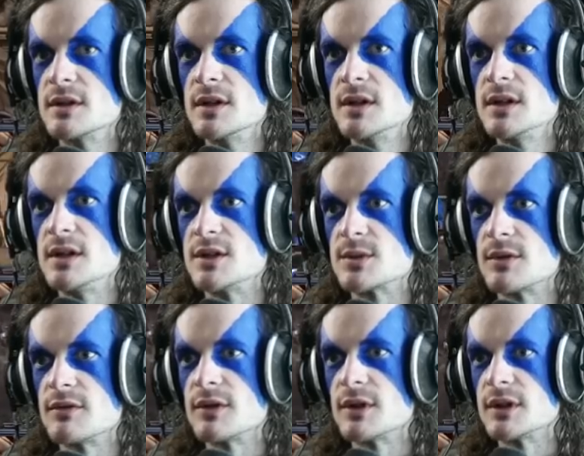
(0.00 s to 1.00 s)
He's
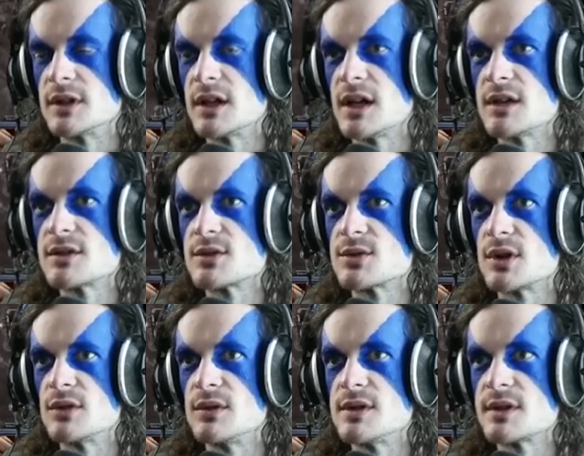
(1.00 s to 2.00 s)
refilling the gas and trying to
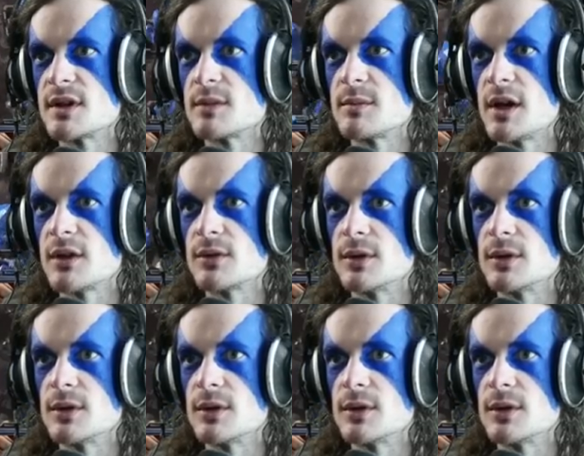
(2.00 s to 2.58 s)
reset the macro.